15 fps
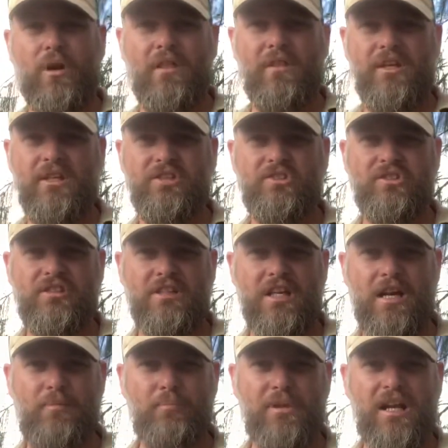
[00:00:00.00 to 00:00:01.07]
of these
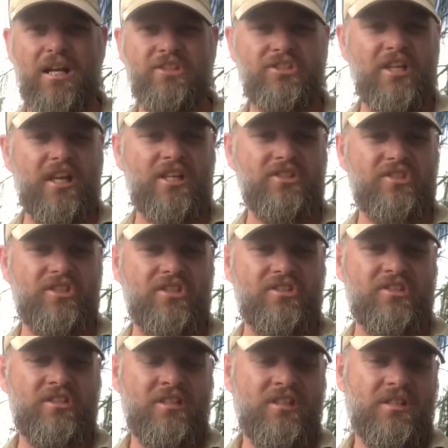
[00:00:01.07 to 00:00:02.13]
blast jackets
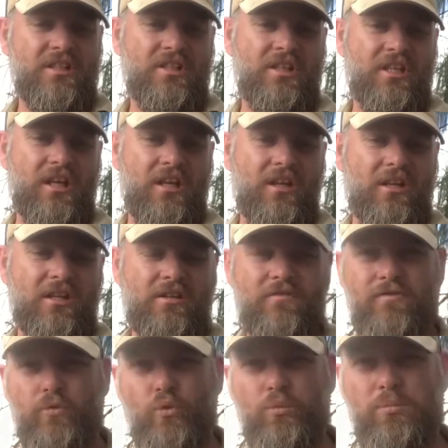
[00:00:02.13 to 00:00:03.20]
is you get the
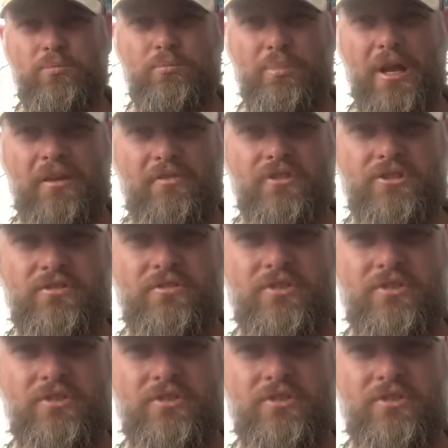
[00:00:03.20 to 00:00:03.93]
full benefits of